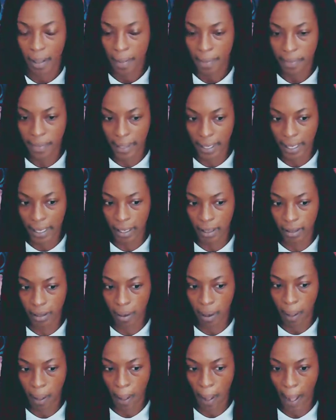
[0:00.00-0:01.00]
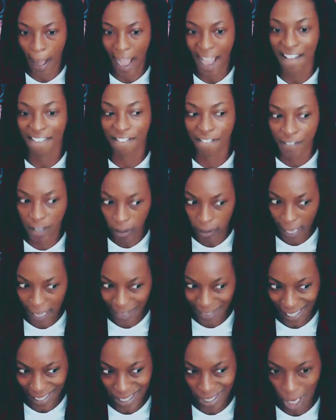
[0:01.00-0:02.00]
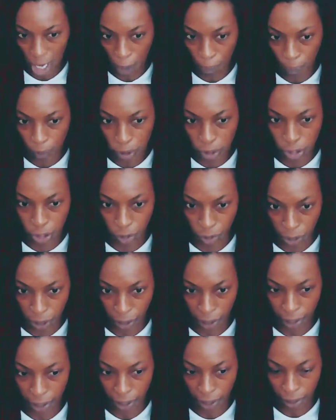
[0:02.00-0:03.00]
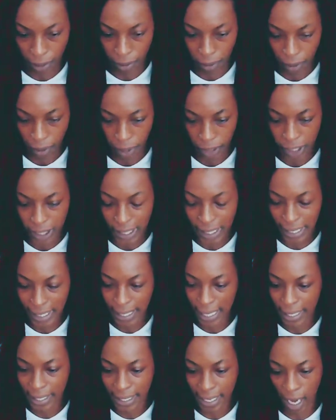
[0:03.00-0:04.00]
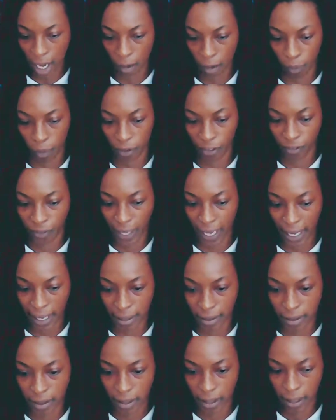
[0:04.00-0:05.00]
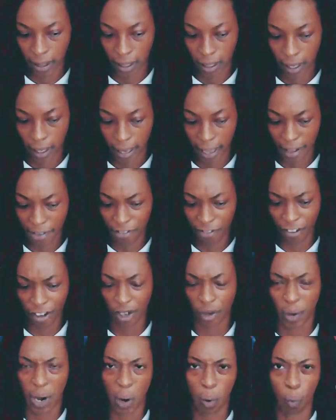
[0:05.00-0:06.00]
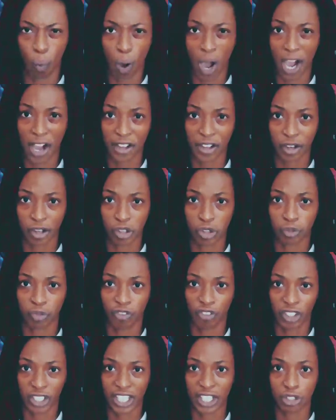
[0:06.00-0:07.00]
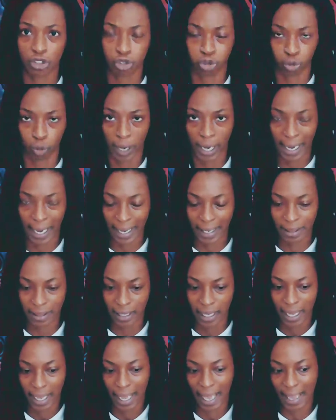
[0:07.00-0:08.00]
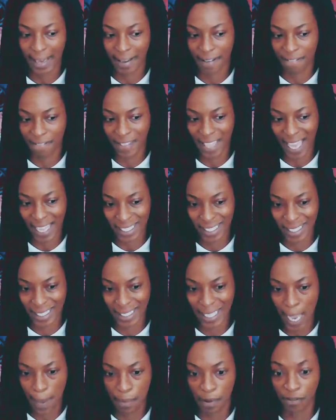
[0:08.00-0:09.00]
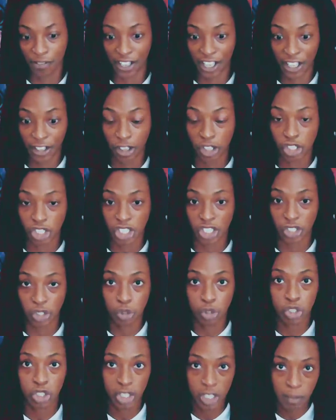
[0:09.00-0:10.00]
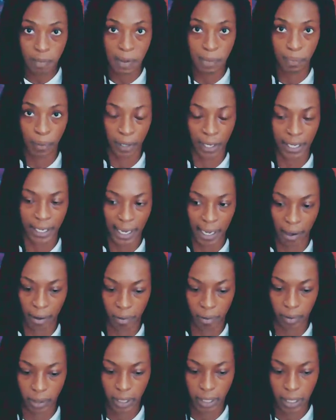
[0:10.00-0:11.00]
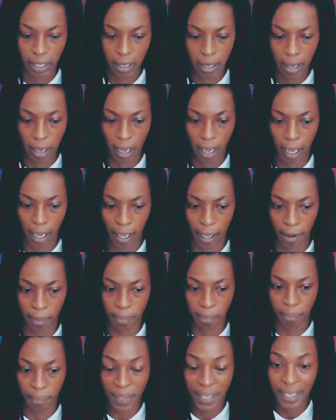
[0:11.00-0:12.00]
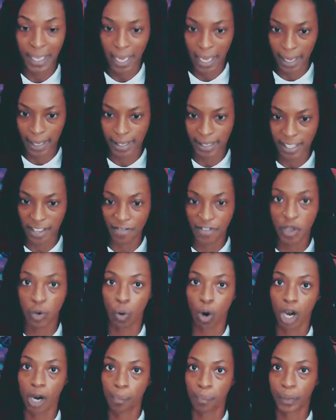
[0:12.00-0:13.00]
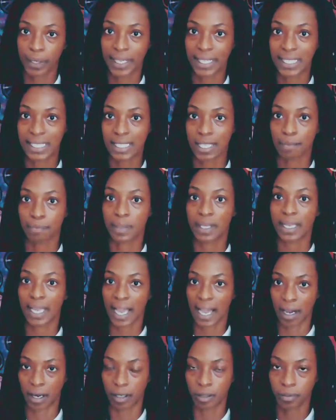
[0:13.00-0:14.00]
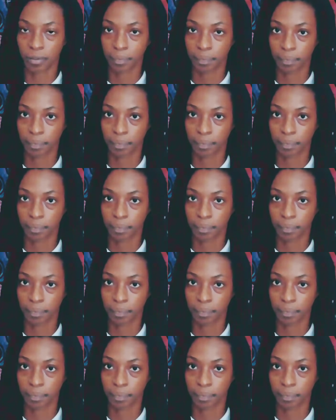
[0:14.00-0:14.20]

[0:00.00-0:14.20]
then I feel like that's an opportunity to sit down, reflect, and figure out why you're feeling drained. And if that's the type of energy you should be putting out. Because if you are putting something out,